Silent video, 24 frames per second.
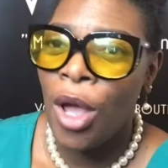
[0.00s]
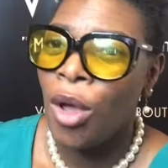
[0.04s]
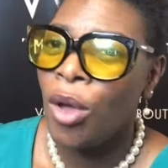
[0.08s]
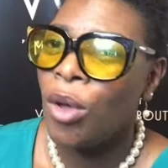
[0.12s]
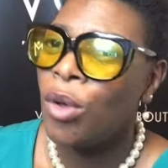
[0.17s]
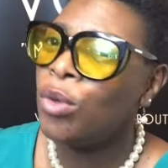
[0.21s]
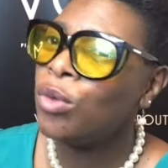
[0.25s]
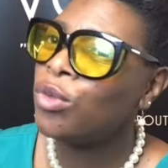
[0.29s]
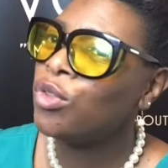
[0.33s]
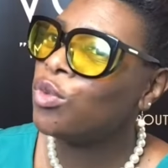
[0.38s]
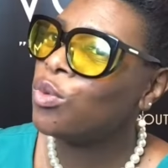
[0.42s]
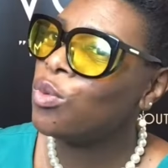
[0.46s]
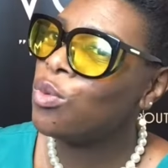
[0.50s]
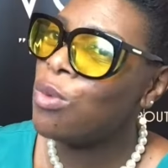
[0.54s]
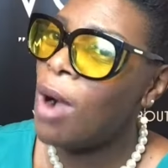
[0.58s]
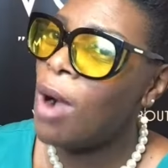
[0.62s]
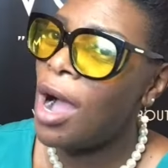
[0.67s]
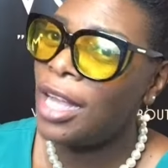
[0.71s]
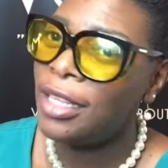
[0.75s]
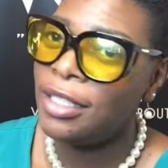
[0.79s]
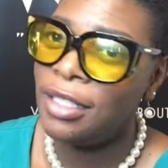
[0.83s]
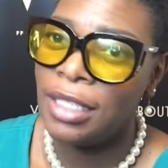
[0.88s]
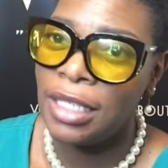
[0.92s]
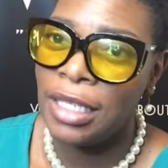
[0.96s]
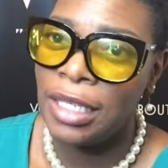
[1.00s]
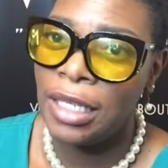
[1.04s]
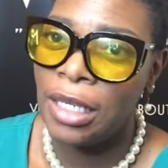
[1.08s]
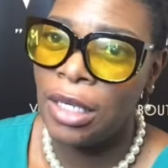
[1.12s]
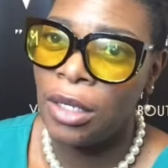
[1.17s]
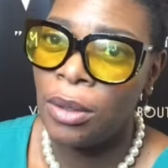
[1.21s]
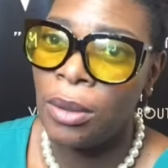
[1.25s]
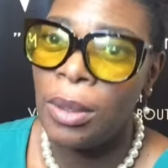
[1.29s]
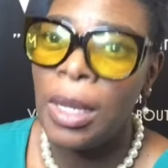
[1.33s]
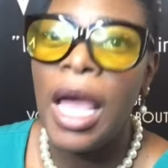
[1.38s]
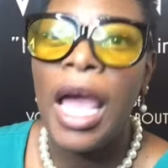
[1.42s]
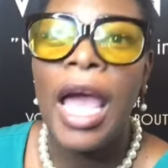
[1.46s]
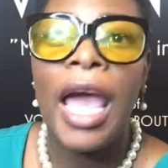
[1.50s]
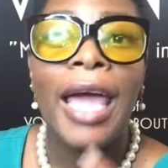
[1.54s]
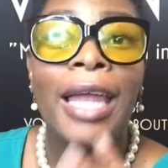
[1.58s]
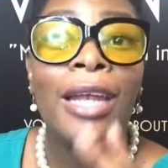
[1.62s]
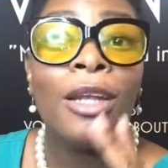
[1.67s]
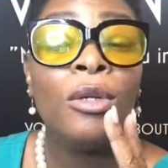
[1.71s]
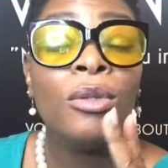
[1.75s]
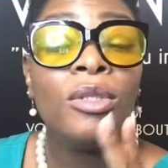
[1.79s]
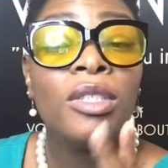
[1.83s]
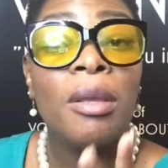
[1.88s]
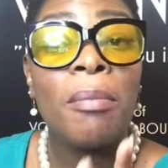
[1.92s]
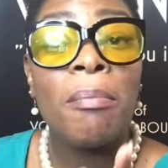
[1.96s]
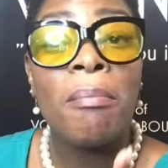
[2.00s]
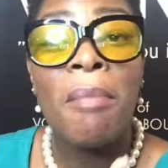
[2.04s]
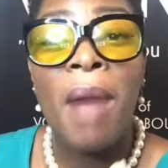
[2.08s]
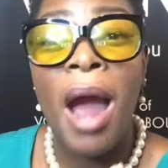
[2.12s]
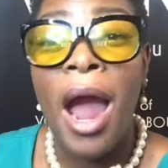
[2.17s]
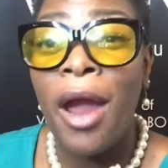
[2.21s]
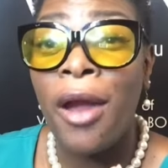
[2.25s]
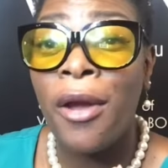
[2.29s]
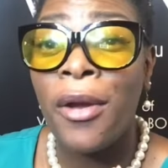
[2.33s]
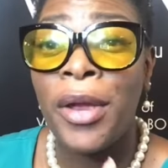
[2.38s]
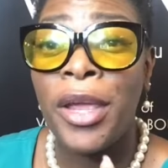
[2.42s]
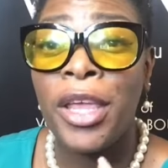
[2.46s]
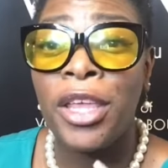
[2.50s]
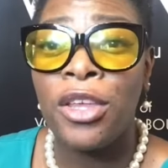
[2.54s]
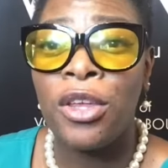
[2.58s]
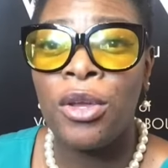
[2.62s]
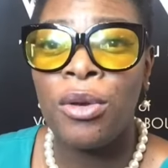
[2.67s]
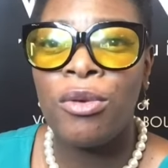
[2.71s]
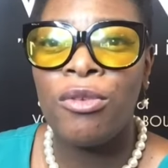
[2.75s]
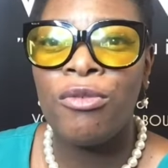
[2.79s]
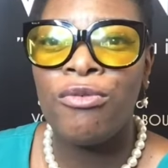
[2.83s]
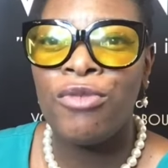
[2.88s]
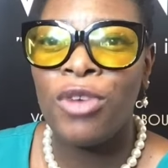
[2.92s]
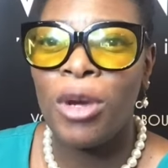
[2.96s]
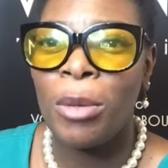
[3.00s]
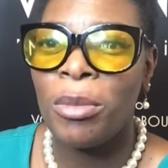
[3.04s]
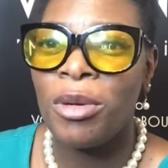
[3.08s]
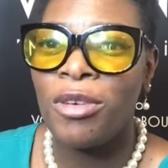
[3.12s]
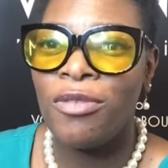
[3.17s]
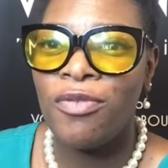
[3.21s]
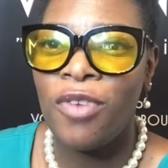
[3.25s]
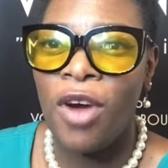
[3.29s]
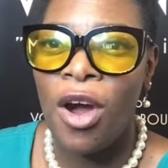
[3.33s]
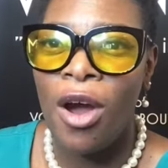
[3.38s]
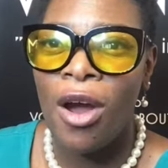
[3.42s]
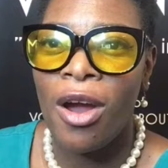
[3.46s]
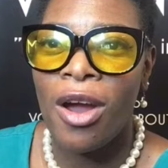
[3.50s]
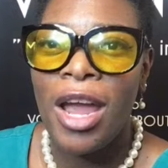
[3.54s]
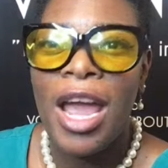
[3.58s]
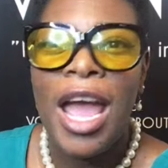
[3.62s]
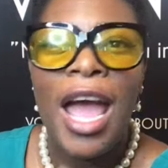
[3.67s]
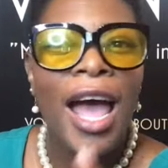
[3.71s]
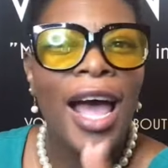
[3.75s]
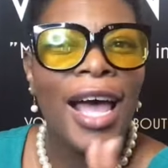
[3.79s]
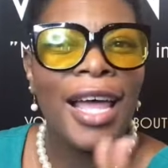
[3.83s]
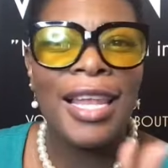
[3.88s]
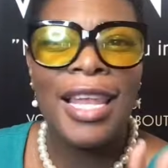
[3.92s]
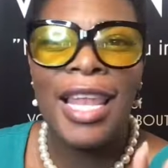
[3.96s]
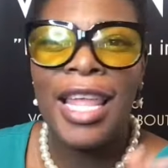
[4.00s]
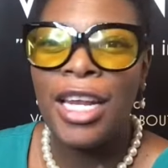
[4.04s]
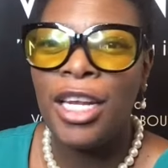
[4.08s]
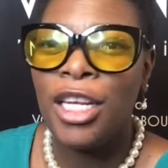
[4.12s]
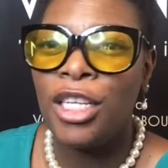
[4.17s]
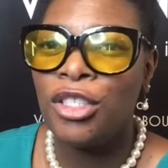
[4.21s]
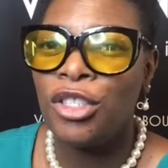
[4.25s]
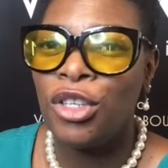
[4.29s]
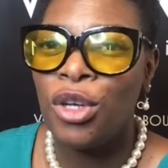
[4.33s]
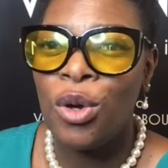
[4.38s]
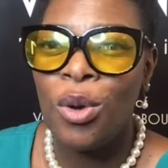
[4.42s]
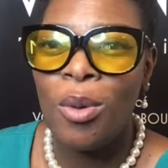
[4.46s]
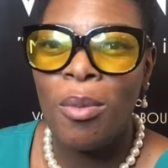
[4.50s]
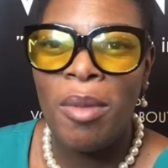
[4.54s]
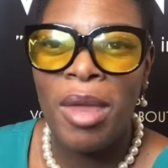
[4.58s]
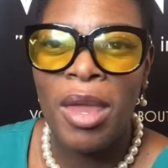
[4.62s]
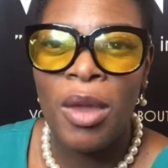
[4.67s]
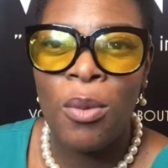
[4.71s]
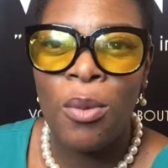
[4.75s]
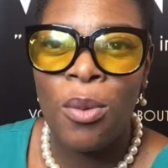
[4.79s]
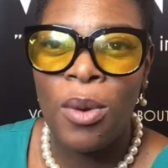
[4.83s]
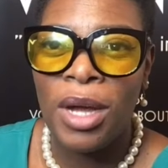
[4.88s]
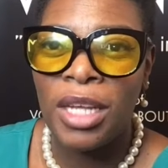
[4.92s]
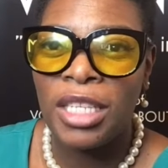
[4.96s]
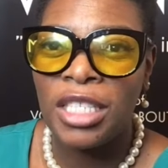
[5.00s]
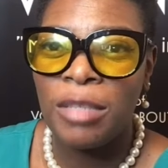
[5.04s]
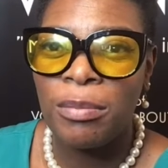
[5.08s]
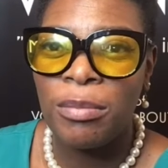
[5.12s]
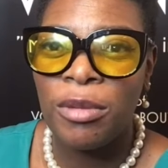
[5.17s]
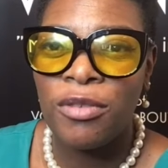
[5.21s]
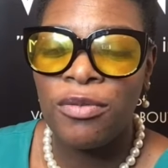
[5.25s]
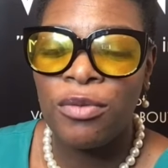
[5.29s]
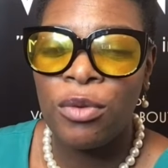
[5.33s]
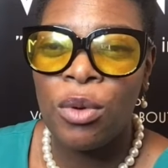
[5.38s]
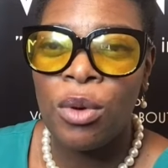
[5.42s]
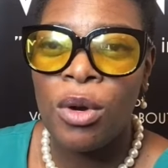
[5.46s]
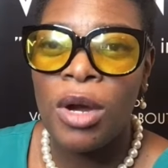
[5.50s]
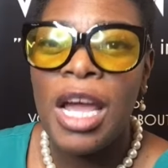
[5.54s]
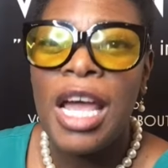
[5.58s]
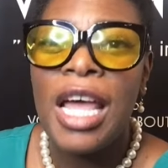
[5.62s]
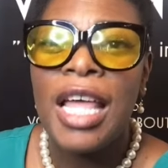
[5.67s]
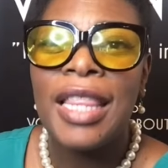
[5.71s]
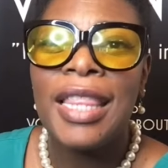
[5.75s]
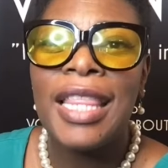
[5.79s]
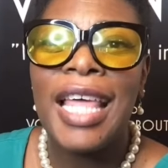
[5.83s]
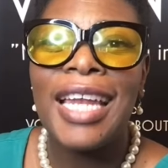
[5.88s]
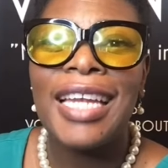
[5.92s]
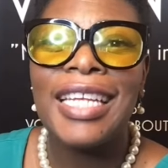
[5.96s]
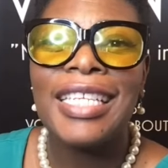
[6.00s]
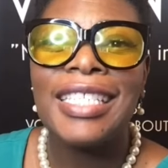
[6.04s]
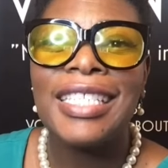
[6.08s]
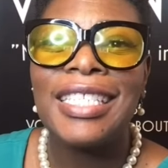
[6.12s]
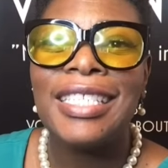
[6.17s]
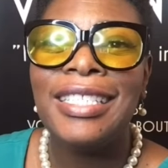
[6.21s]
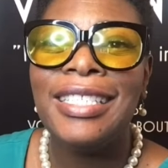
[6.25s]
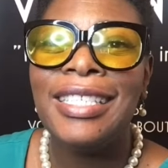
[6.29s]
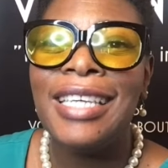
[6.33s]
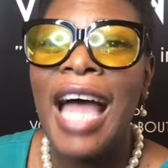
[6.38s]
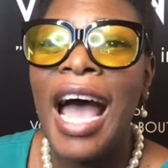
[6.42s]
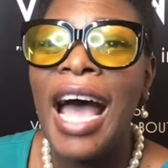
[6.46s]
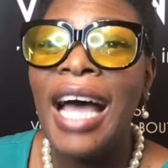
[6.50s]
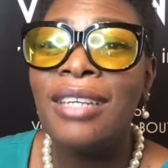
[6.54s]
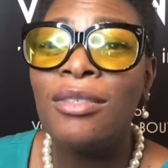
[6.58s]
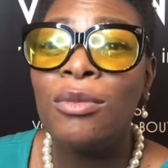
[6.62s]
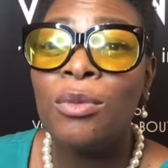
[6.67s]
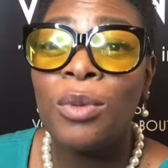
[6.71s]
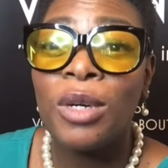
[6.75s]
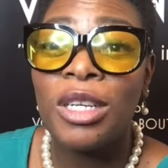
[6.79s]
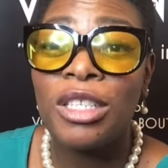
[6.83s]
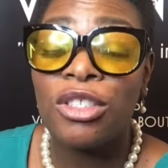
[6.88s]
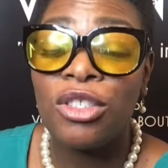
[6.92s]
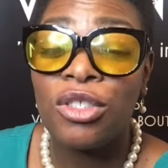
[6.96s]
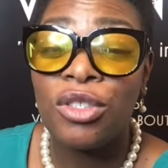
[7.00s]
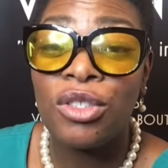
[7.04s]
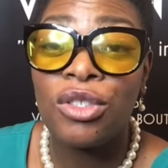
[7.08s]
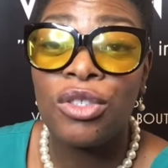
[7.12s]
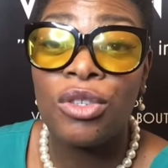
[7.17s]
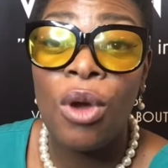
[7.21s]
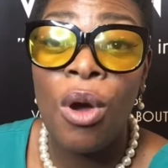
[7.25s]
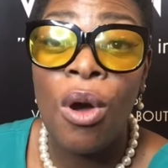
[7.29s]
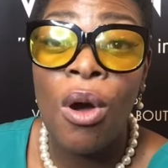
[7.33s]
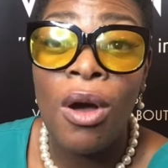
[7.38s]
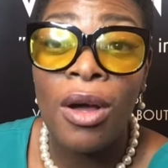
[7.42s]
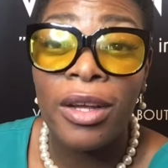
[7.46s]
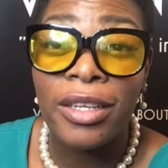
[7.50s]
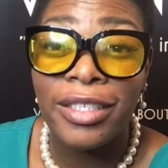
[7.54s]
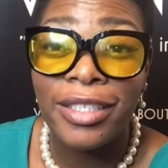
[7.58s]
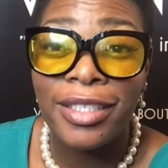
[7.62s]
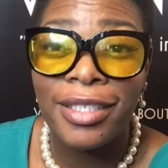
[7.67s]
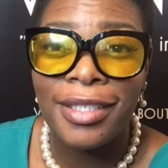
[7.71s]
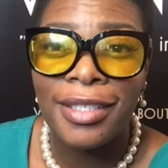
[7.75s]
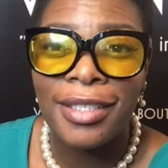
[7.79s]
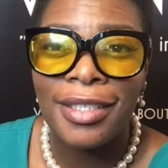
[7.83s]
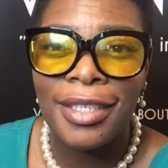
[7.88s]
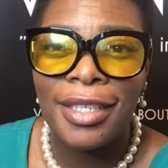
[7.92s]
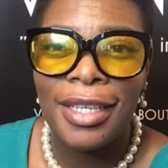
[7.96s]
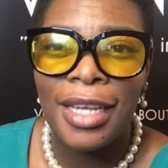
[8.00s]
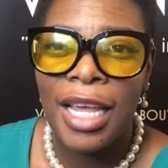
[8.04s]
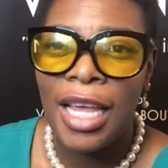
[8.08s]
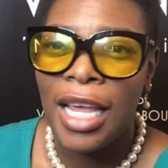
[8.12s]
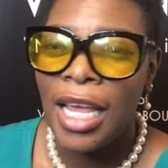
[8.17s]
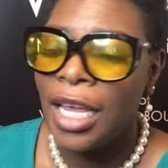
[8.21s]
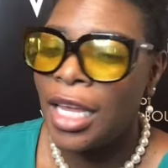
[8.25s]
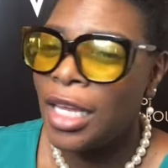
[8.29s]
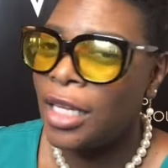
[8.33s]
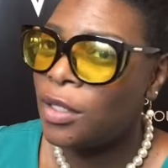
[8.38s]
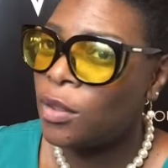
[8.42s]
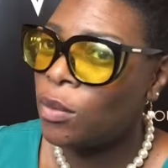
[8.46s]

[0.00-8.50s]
who's watching you and who's admiring you from afar. A lady told me once before that it's not what's taught, it's